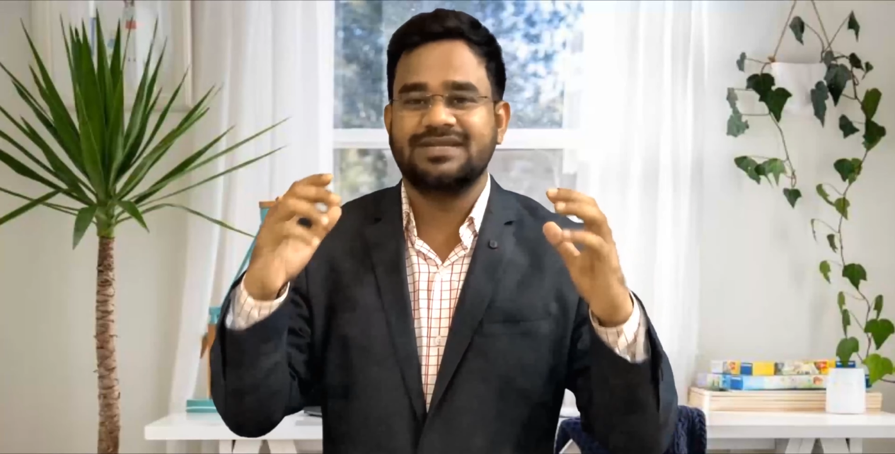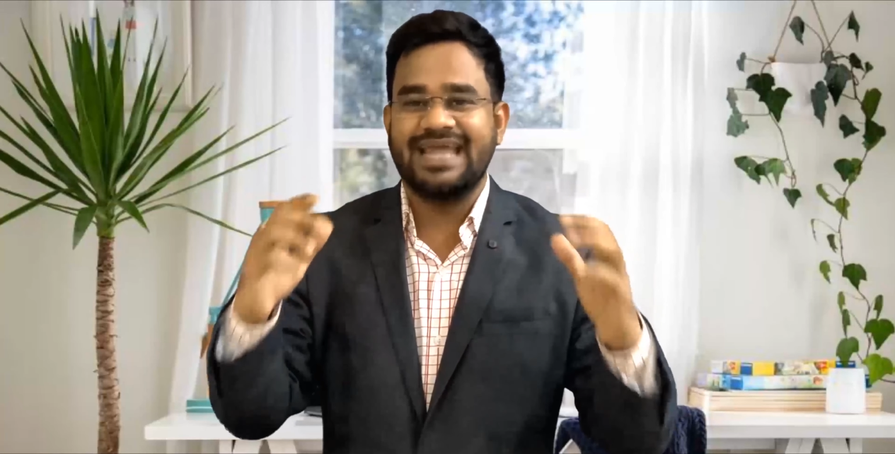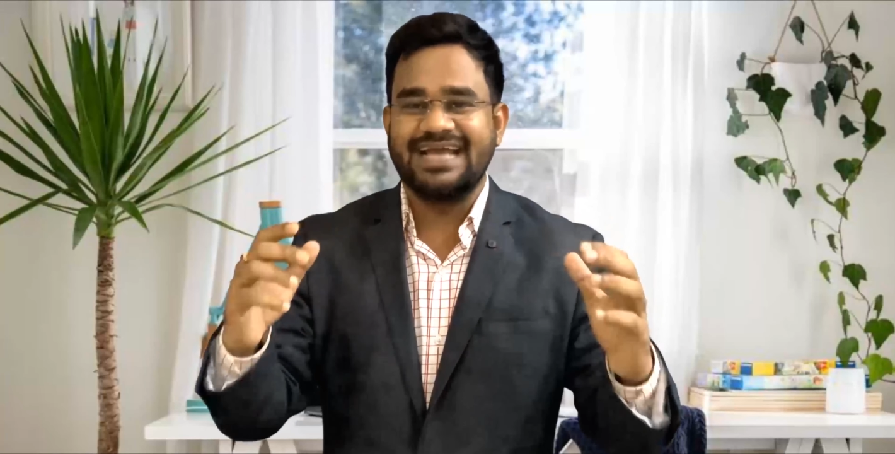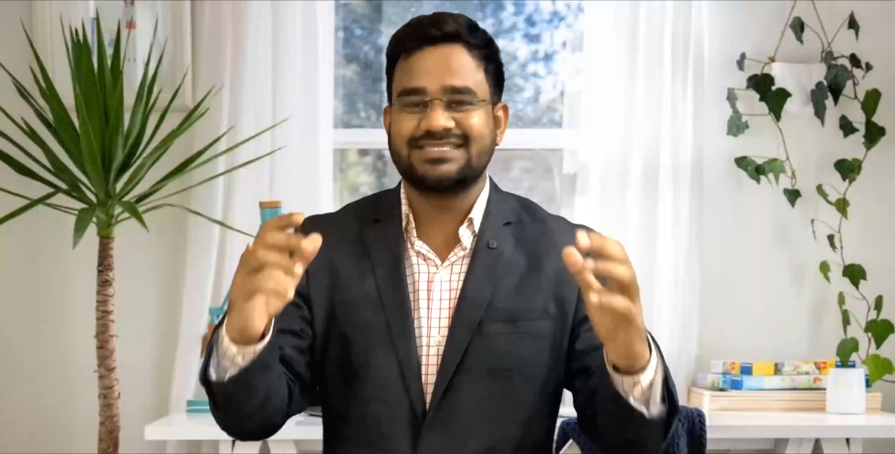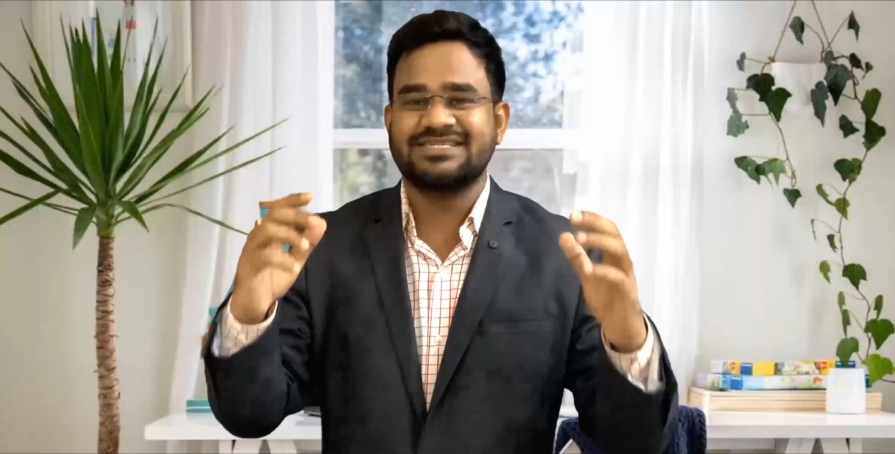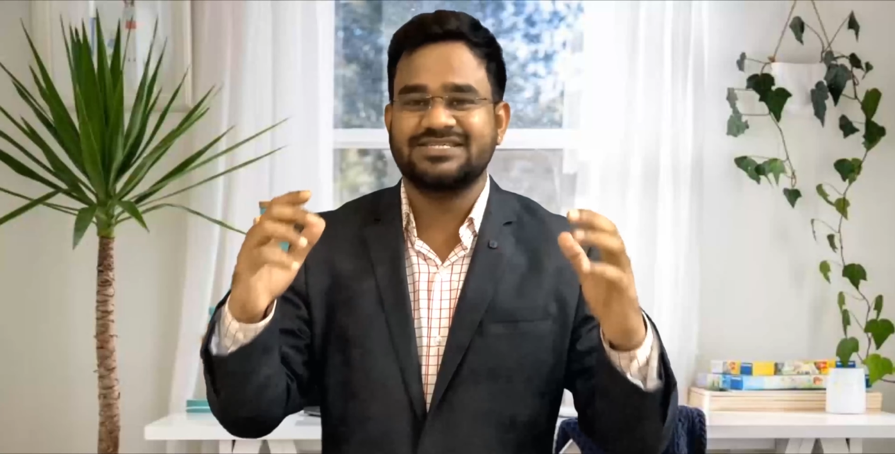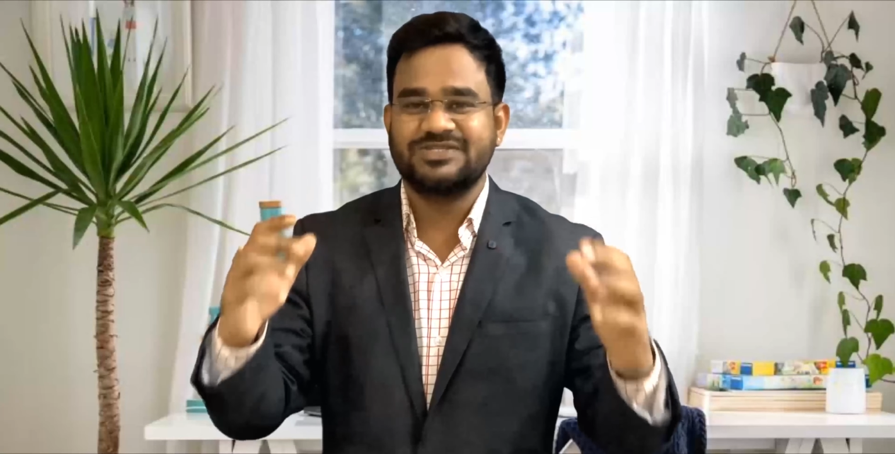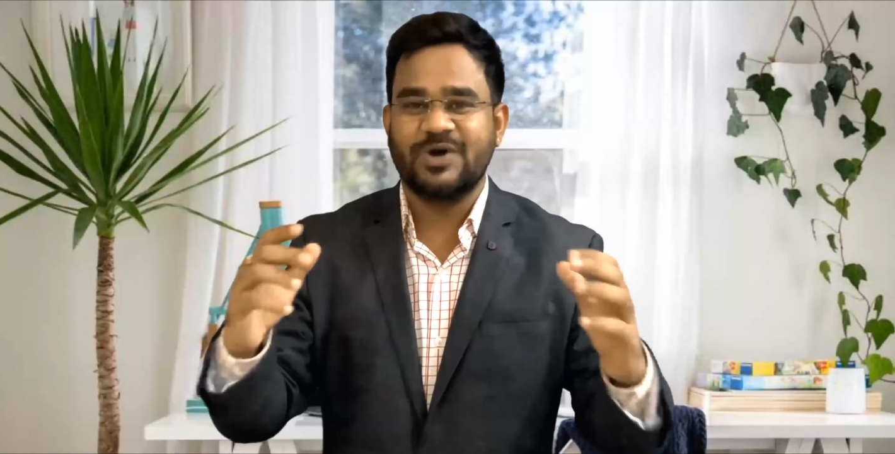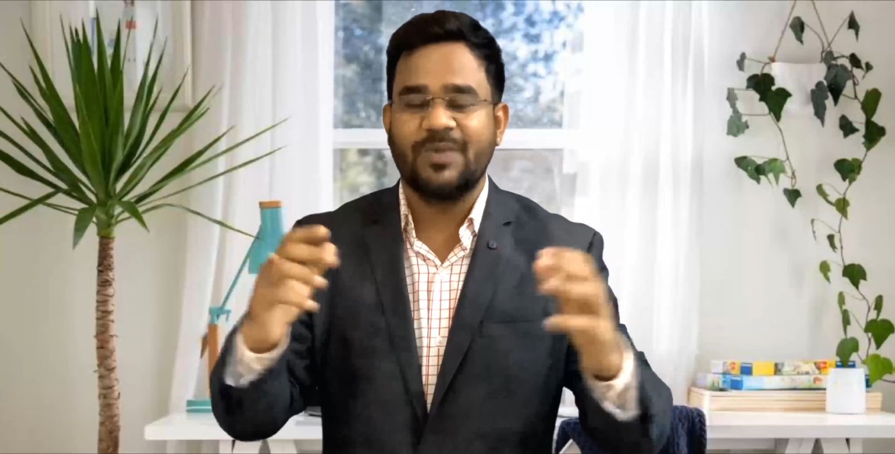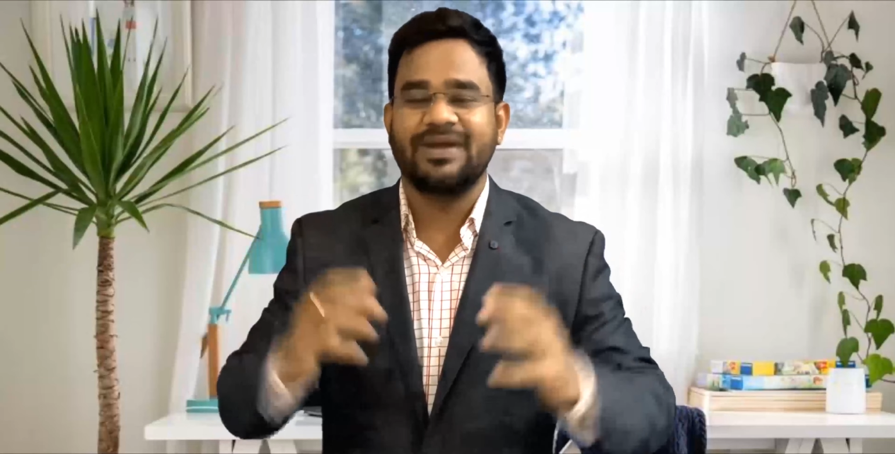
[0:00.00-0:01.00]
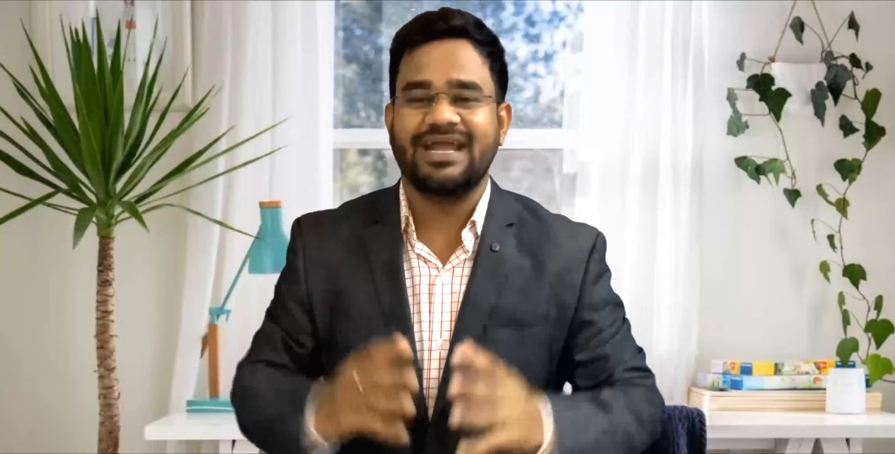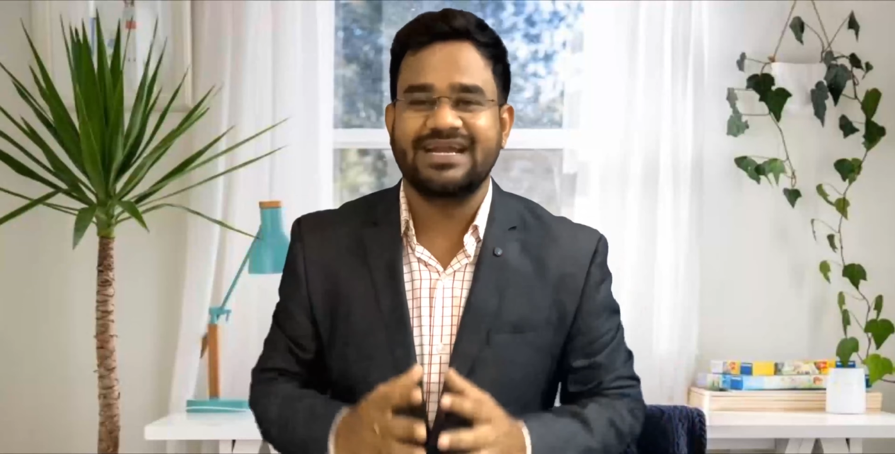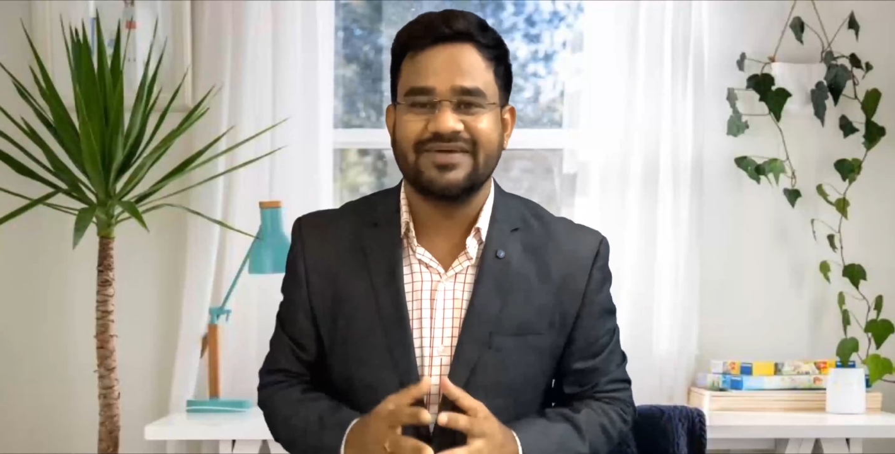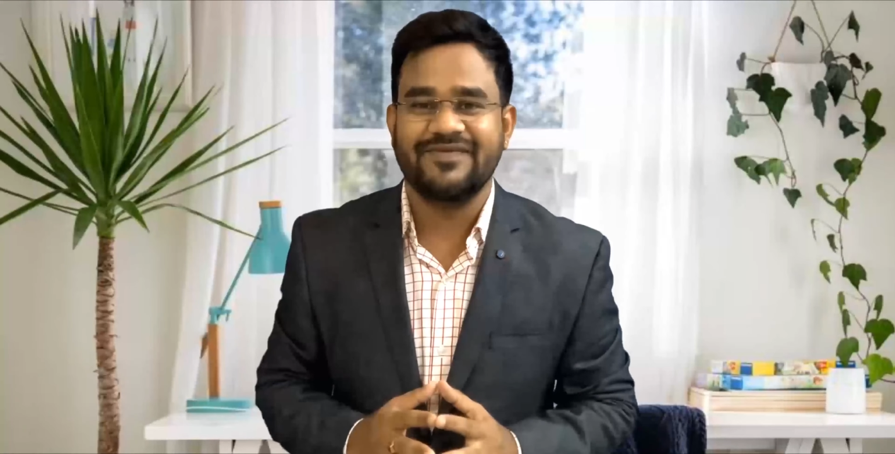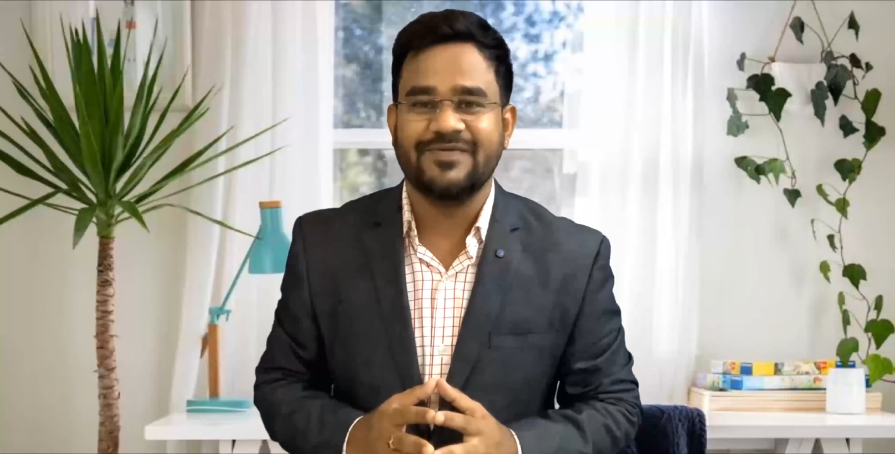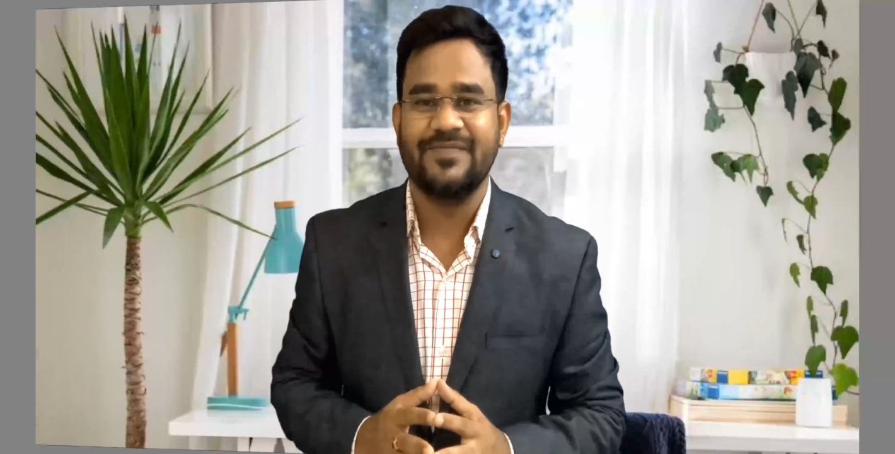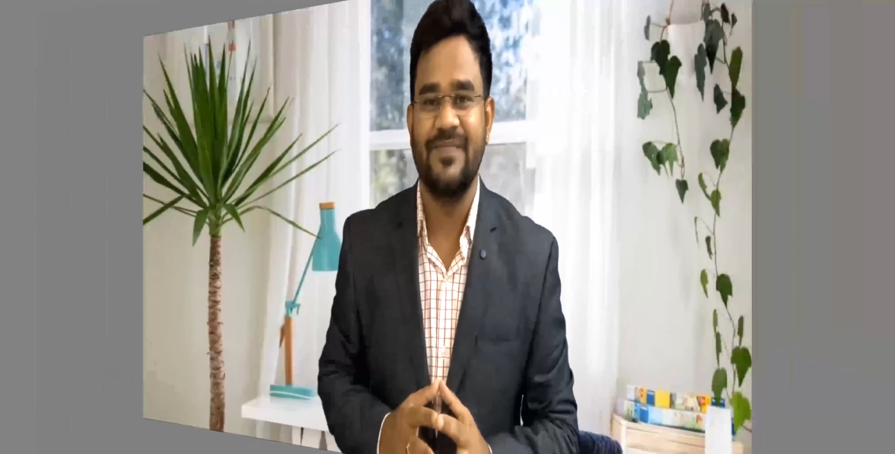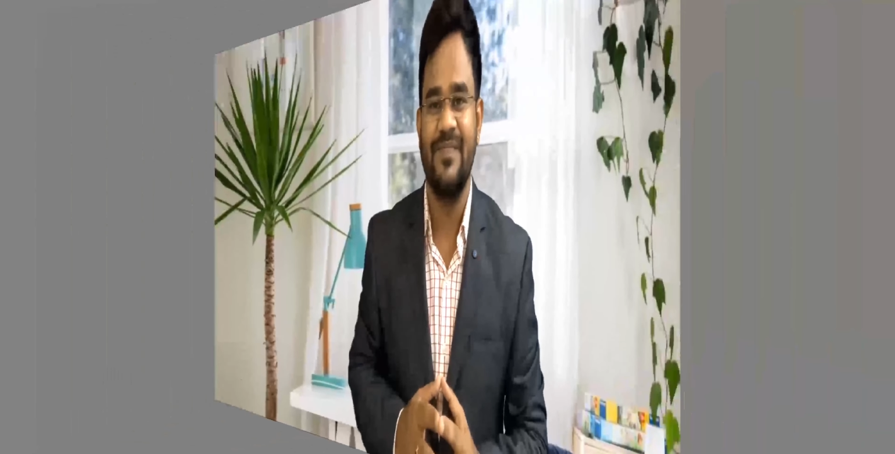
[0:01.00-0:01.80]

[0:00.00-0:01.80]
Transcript: next job interview.